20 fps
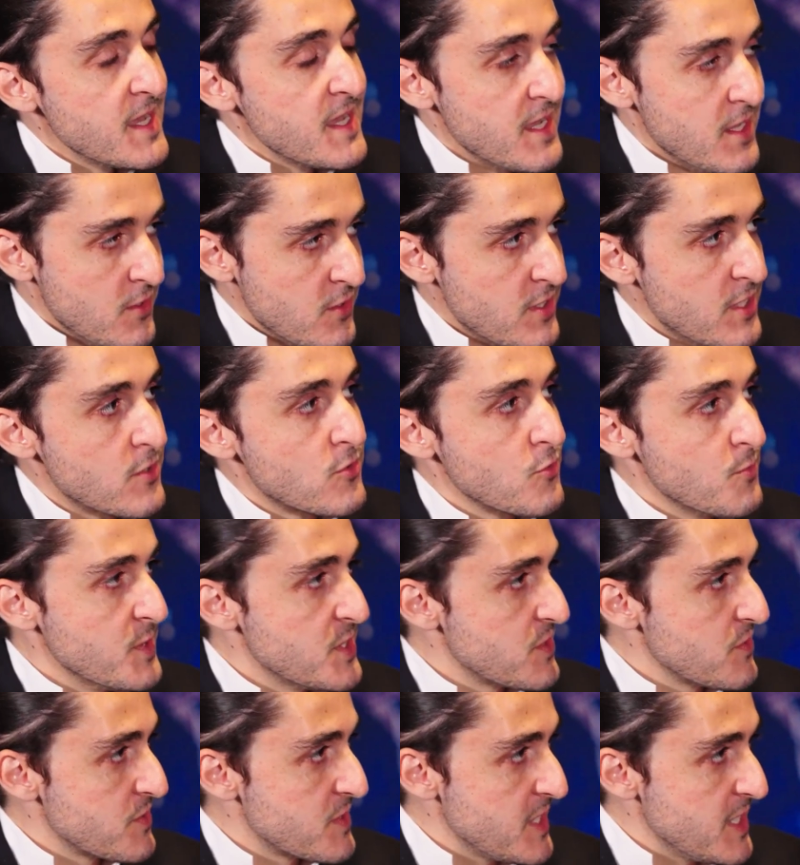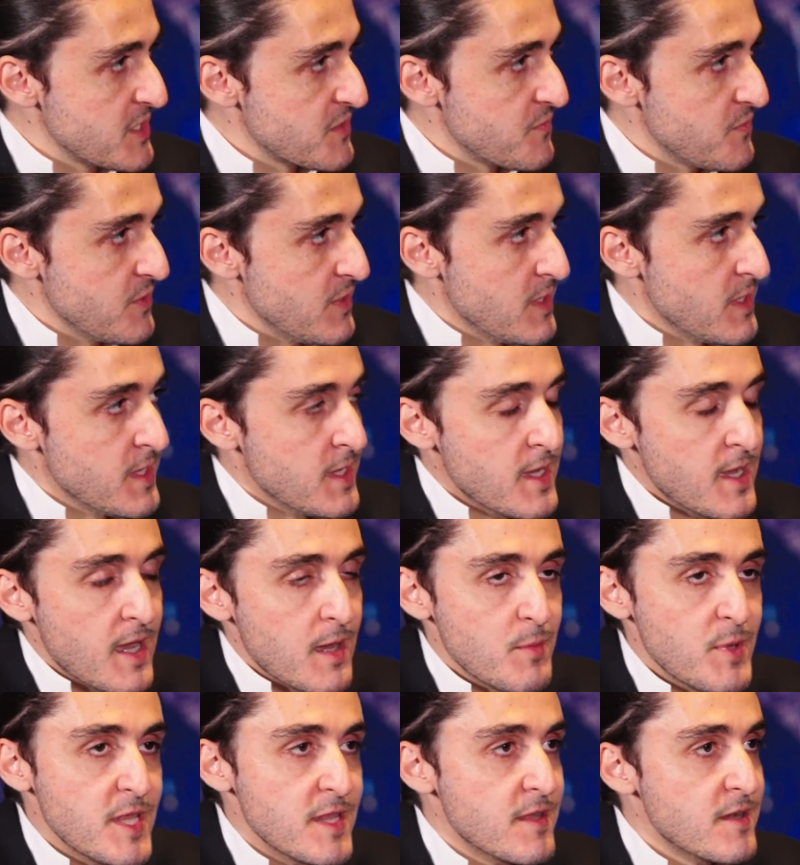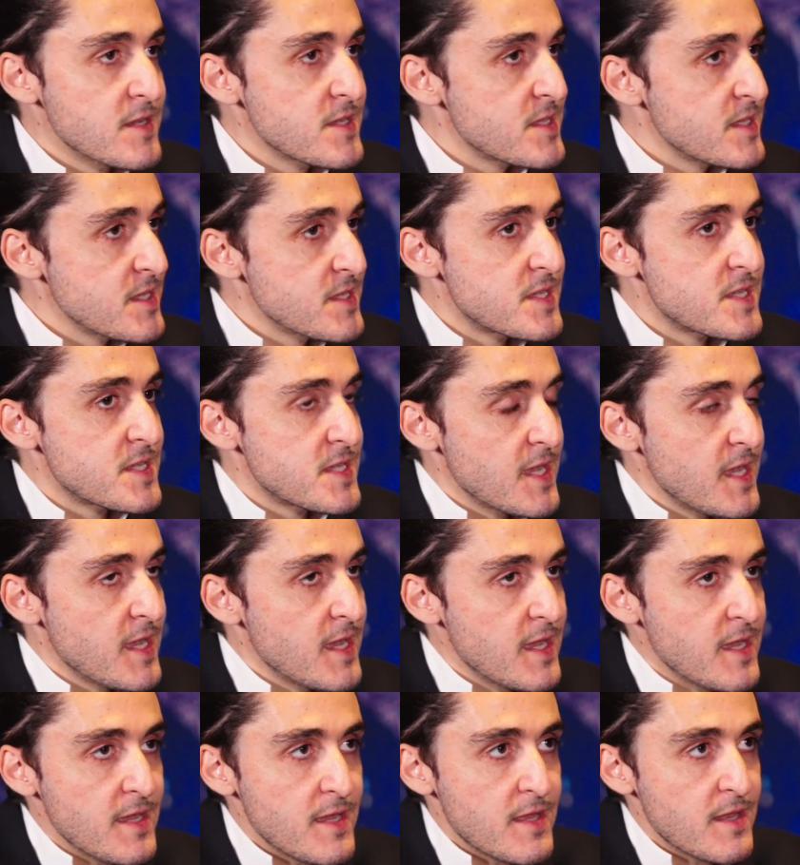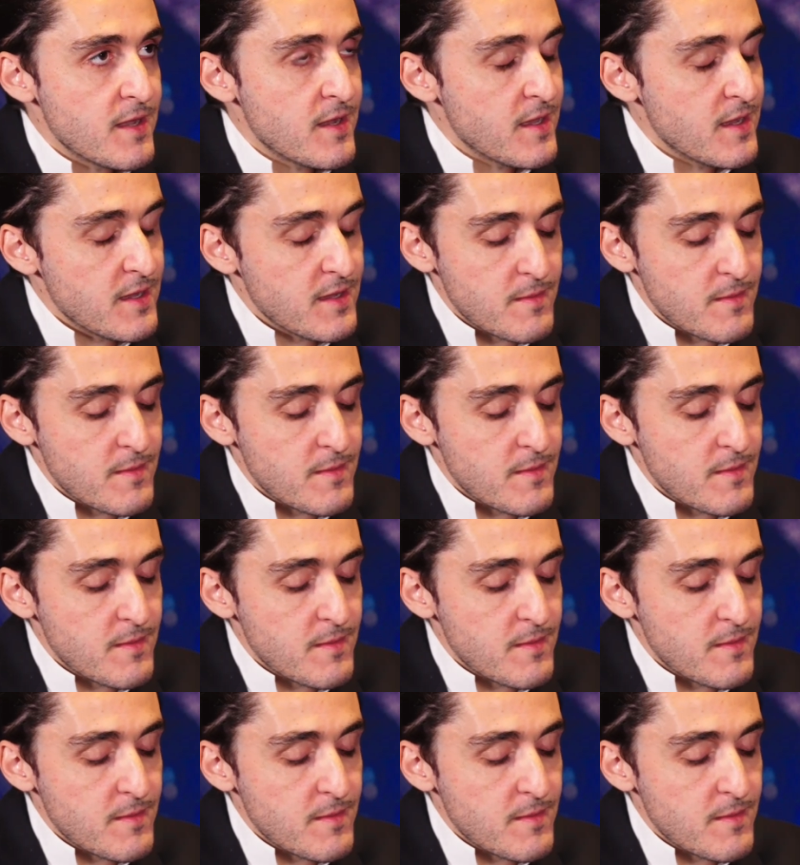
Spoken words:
in order to be successful. I mean, there is this saying,